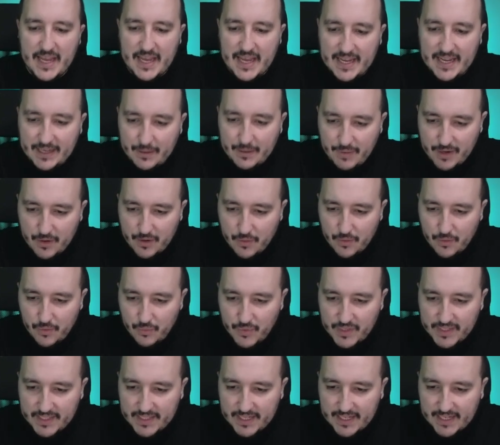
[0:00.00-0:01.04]
And there we go.
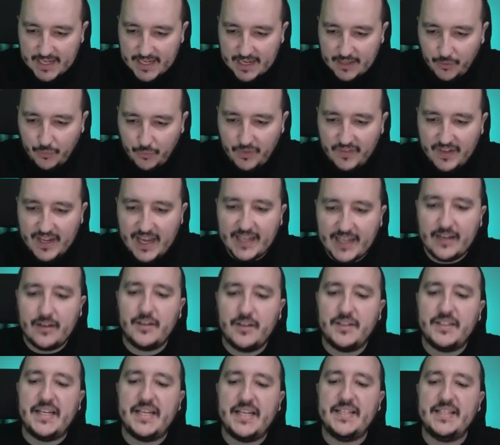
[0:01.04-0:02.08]
We see that we've got
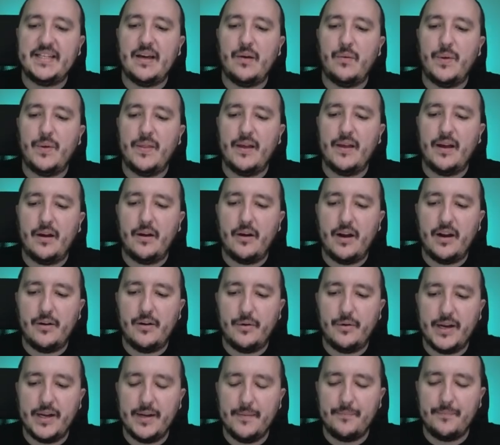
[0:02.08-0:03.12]
our data with our
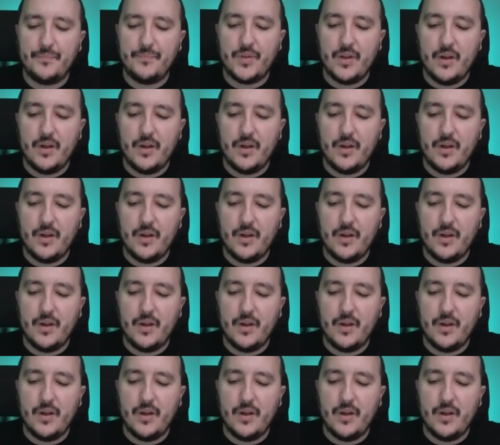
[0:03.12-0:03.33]
array.